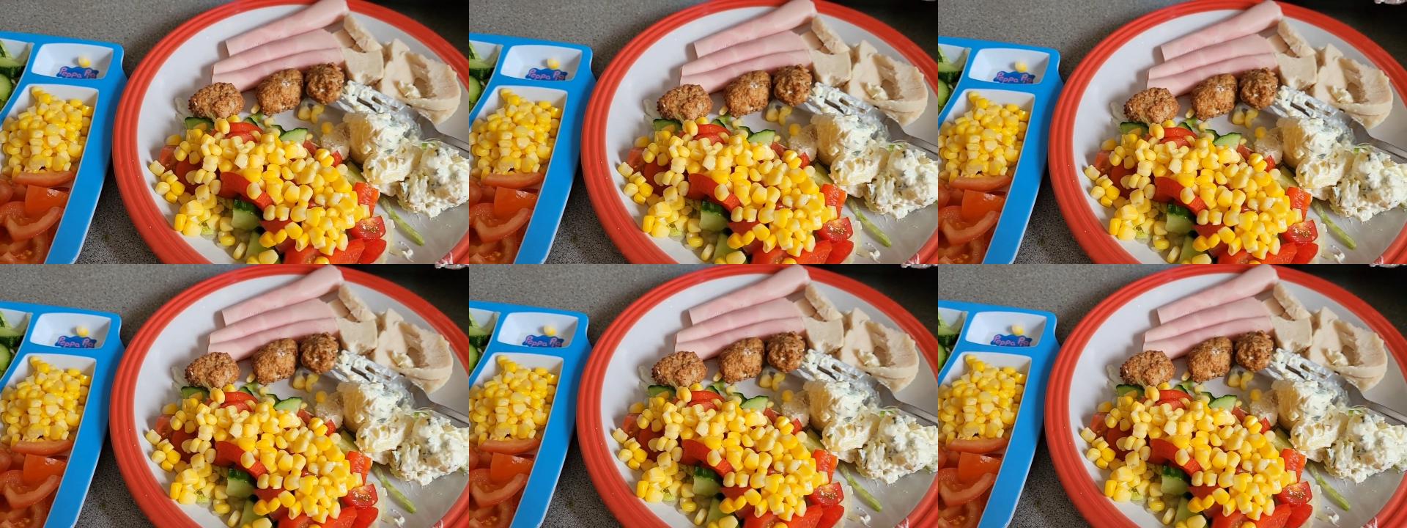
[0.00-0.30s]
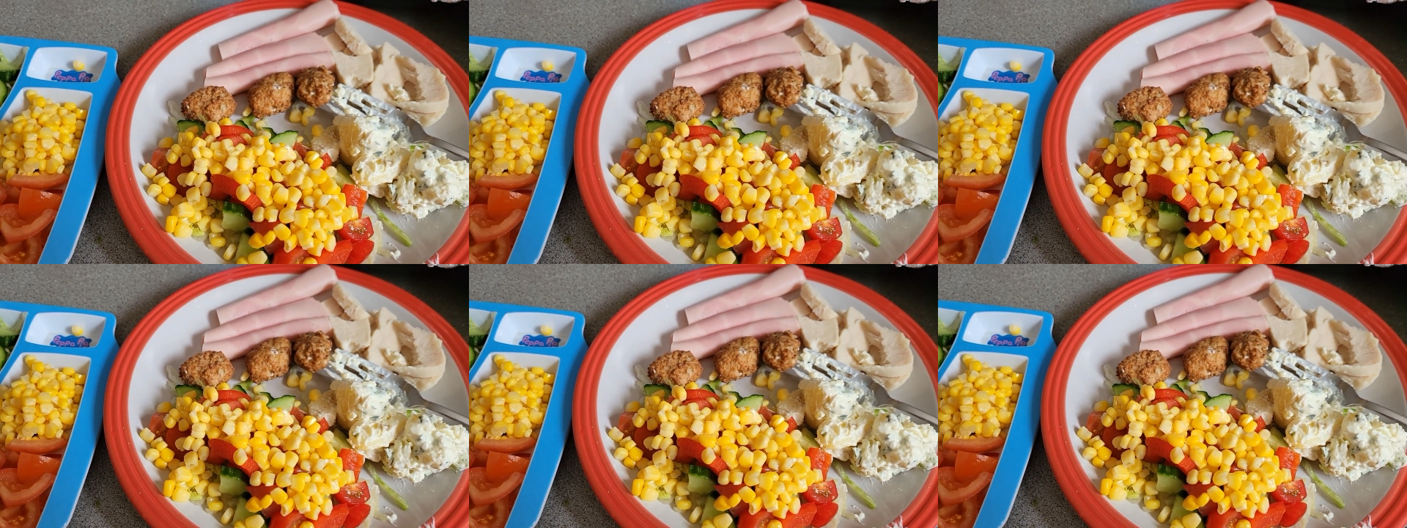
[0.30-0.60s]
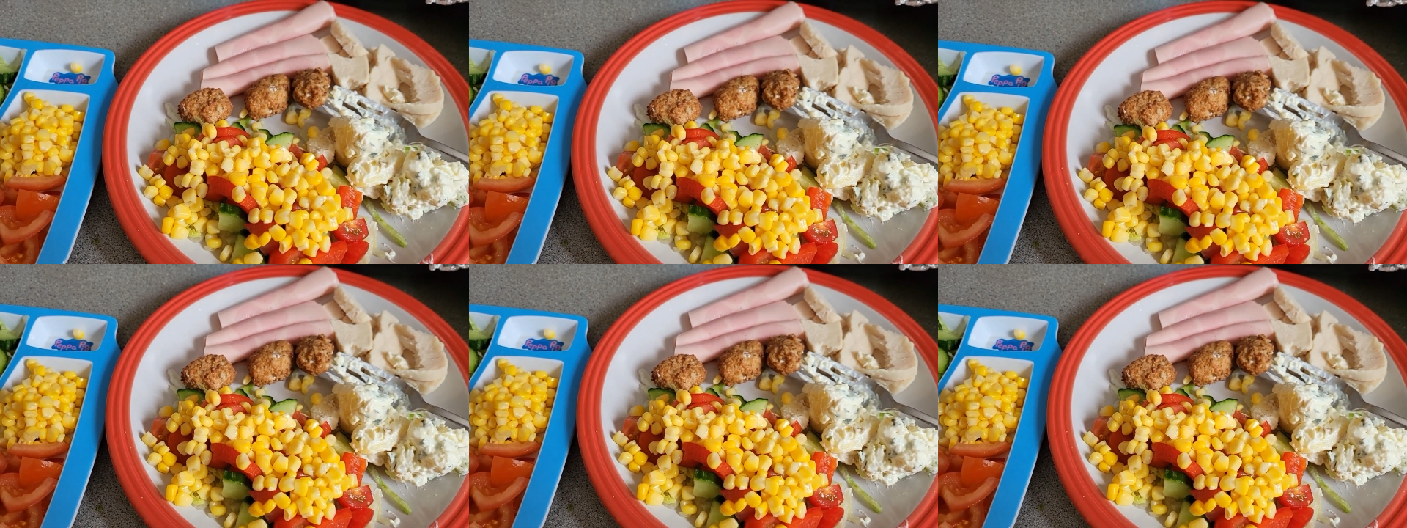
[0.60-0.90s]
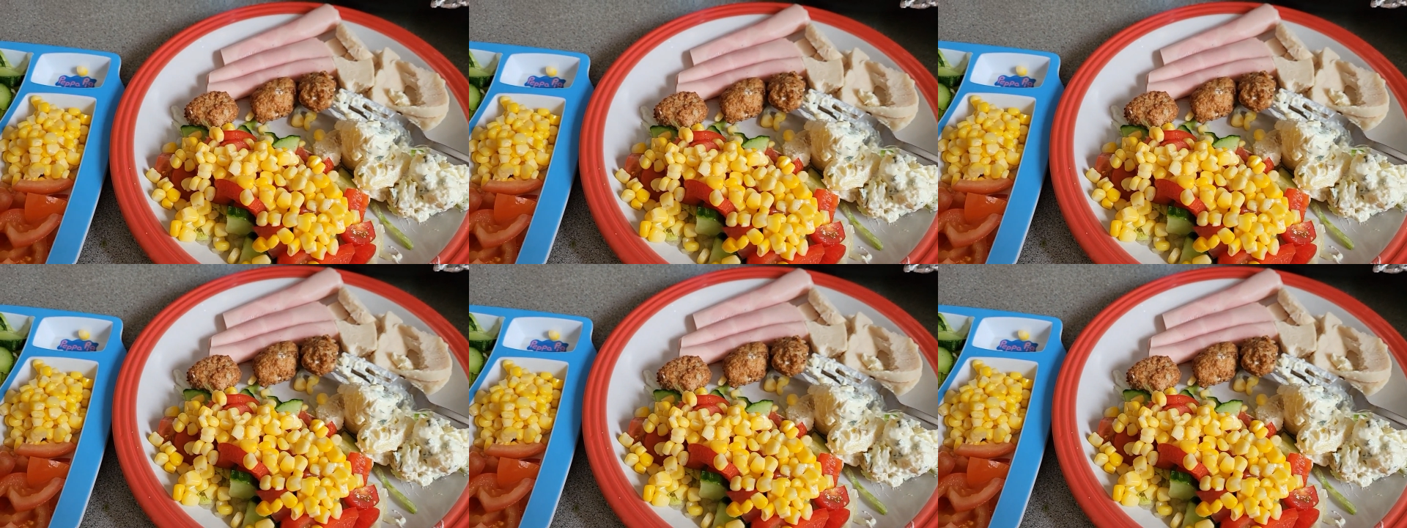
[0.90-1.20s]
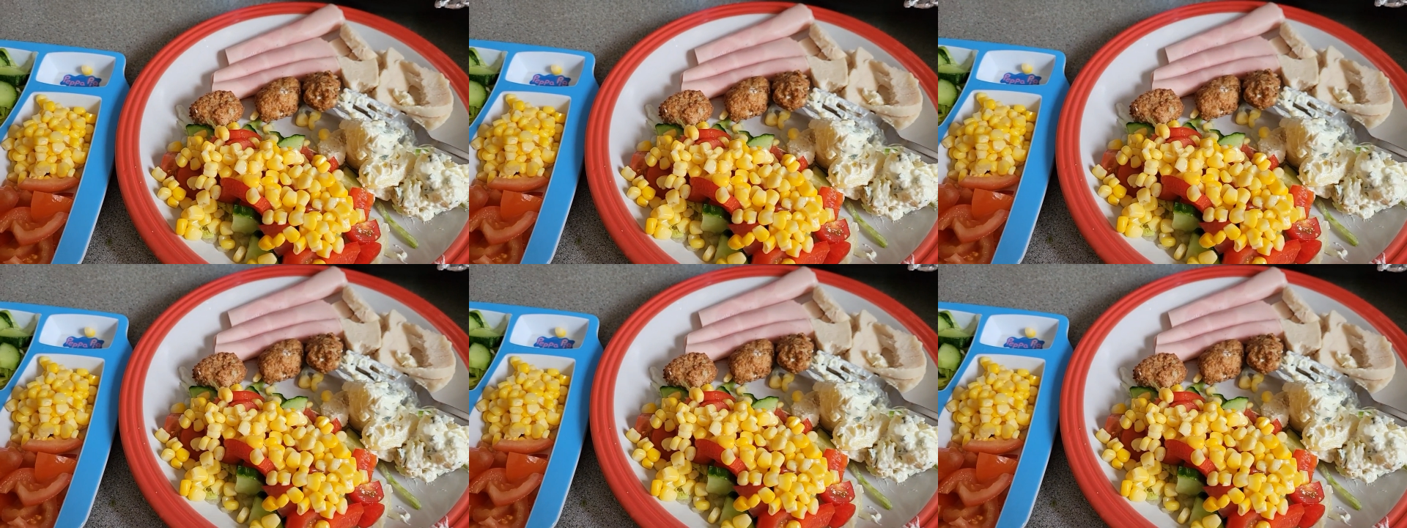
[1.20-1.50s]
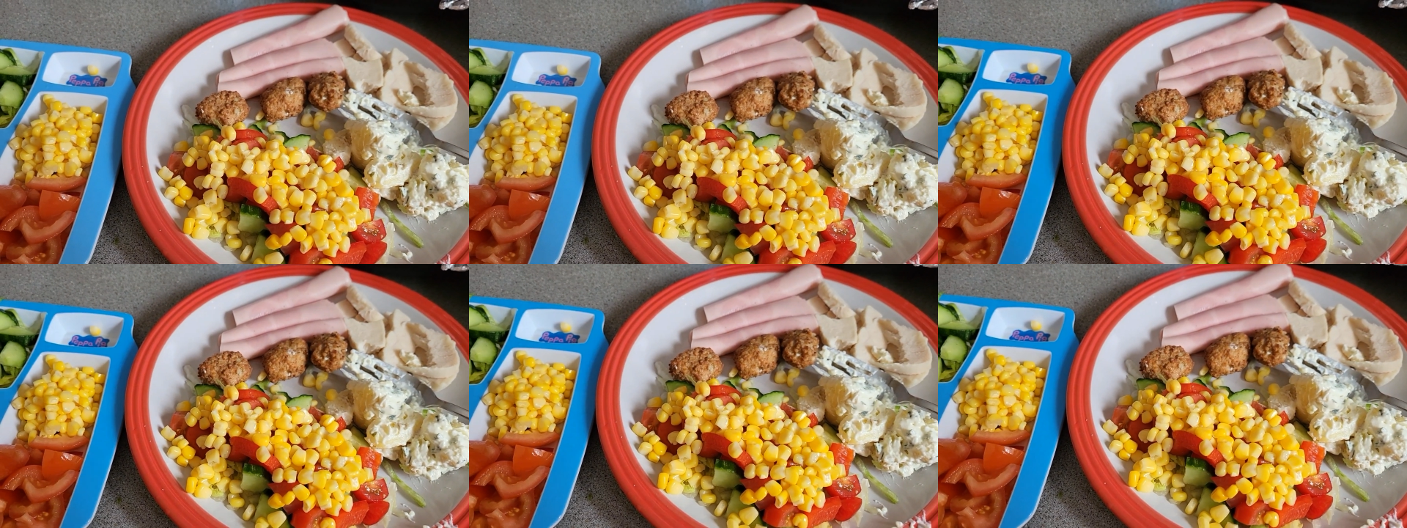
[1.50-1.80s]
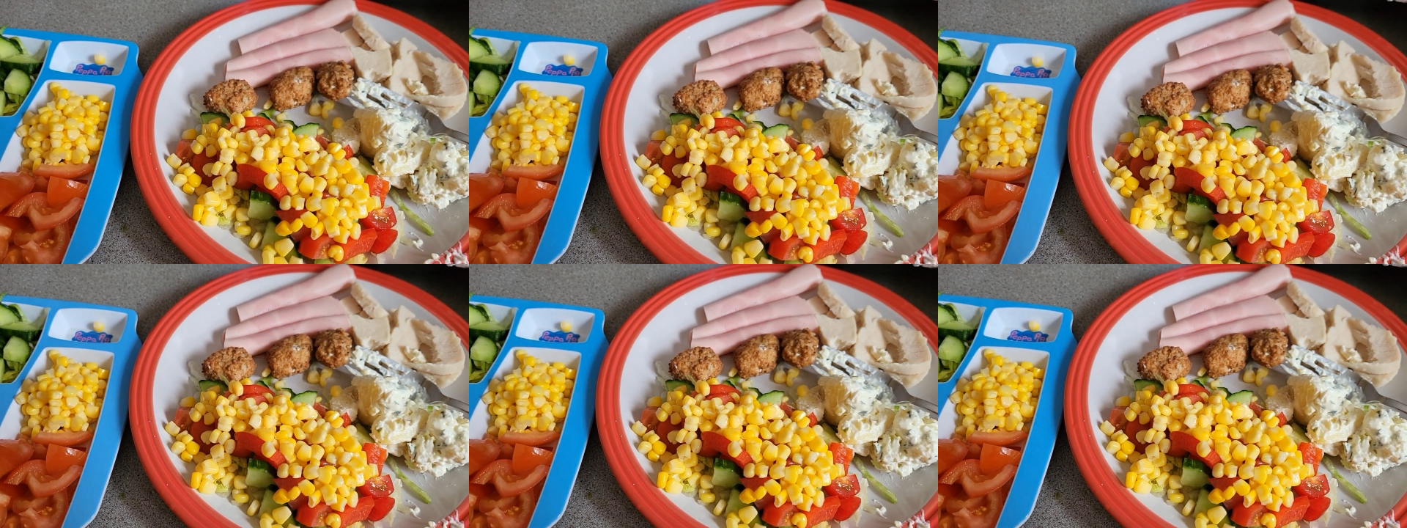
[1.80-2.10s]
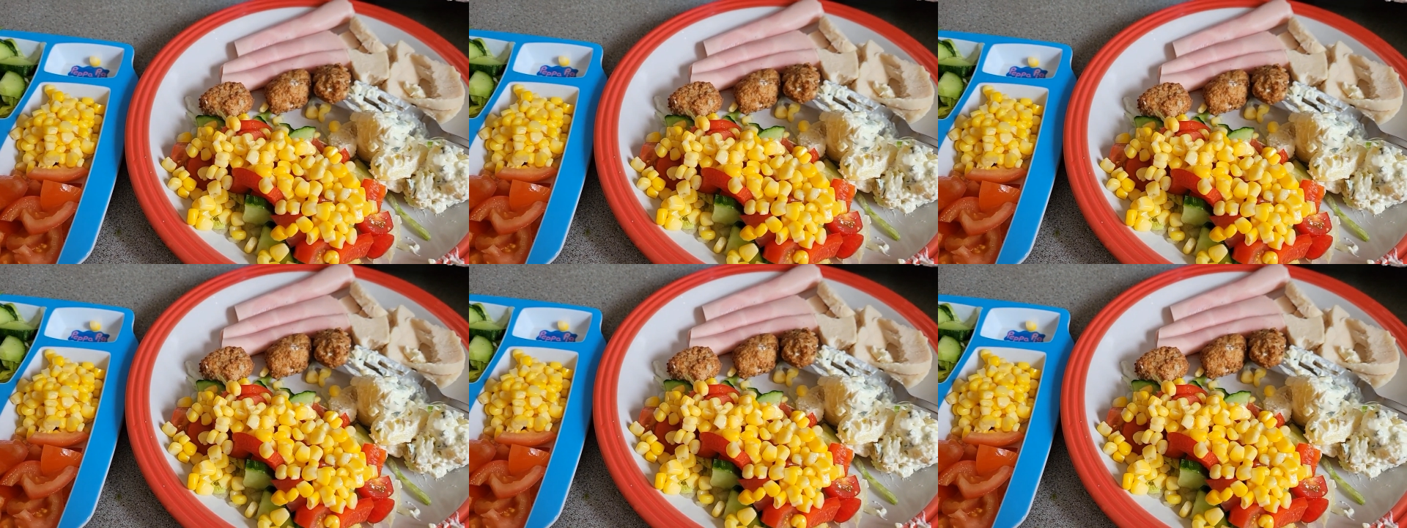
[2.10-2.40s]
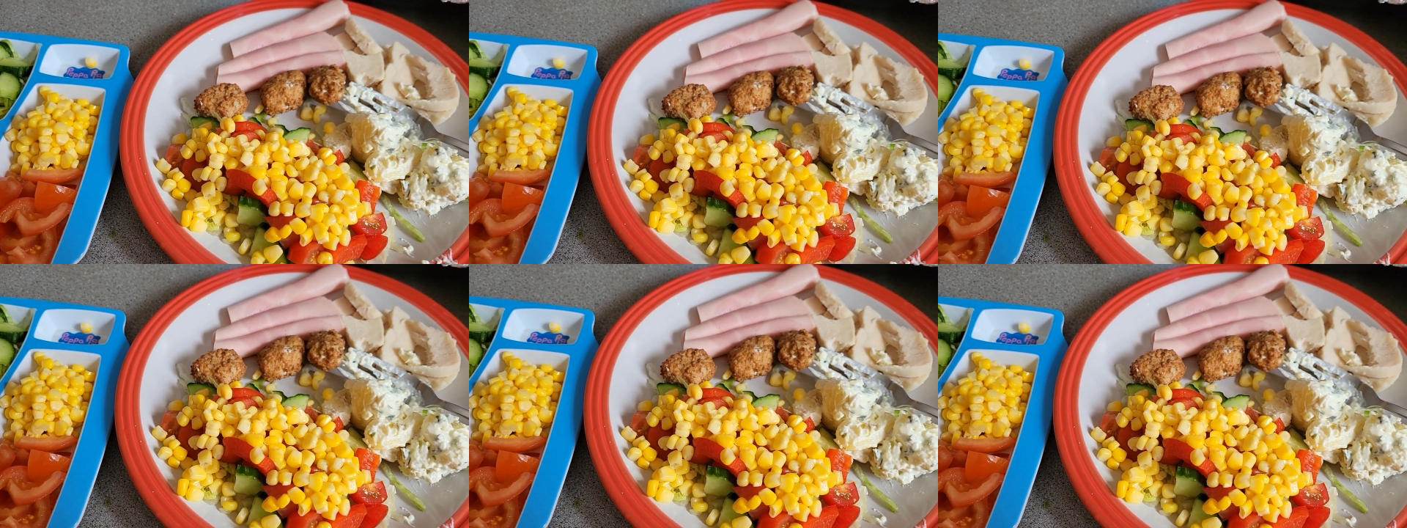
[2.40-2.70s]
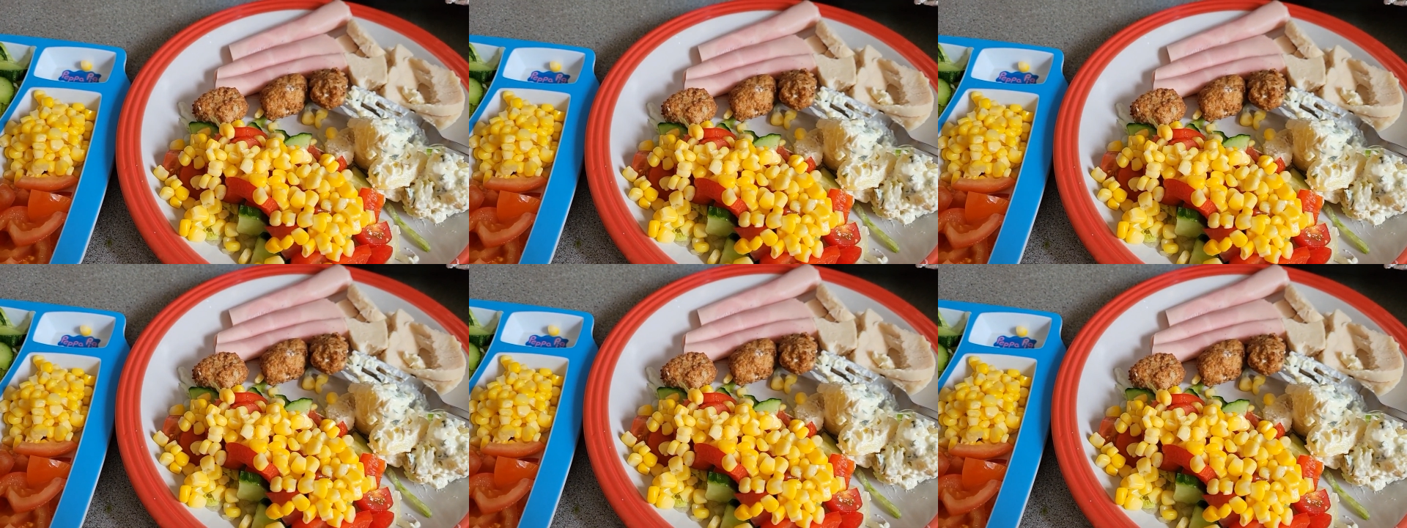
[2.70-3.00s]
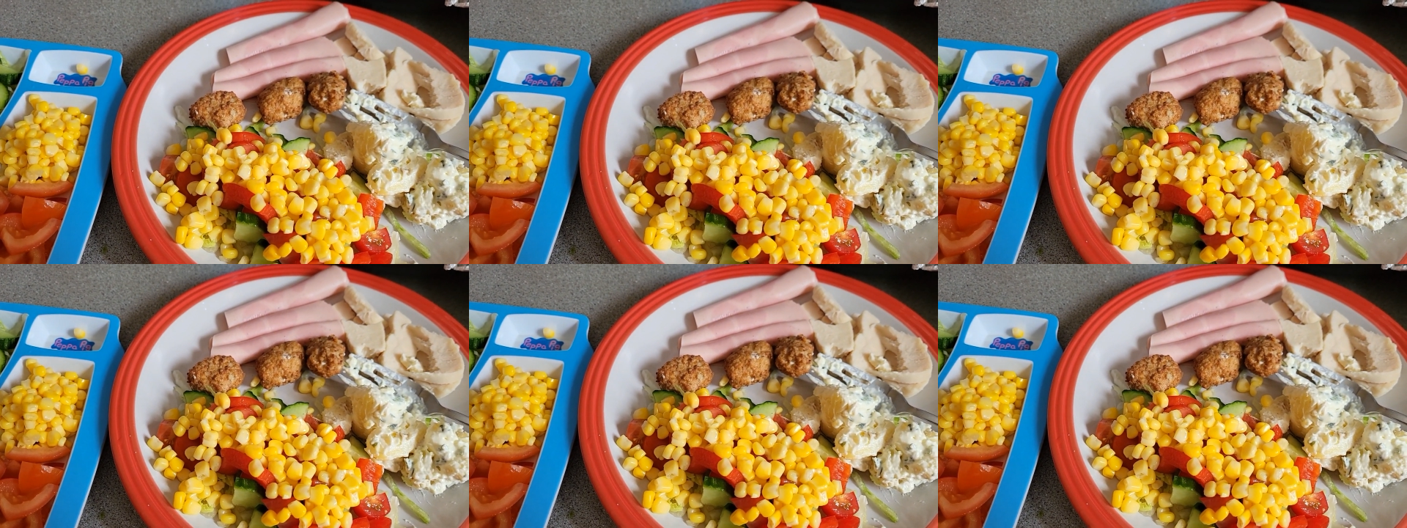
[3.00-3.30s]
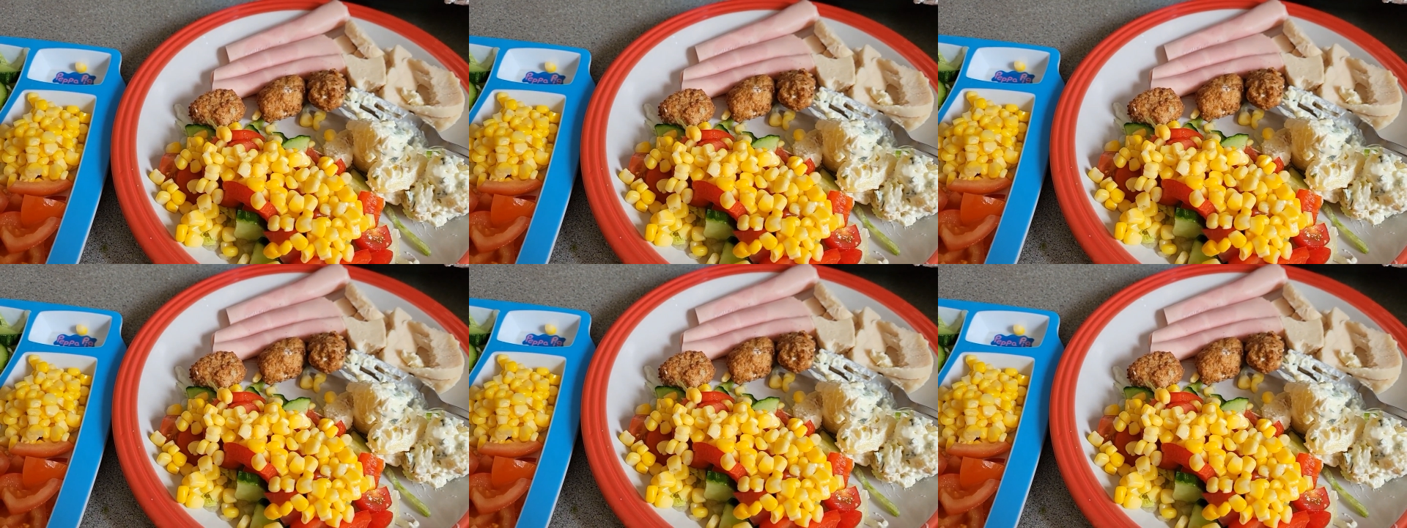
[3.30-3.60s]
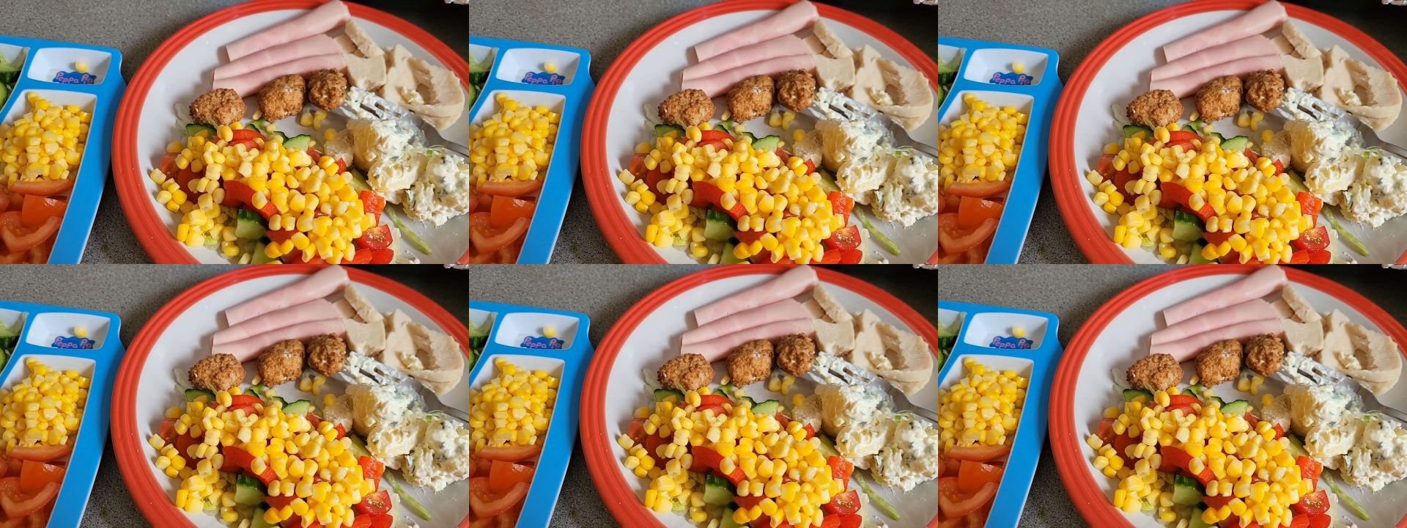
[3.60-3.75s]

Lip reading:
[unreadable: no face in view]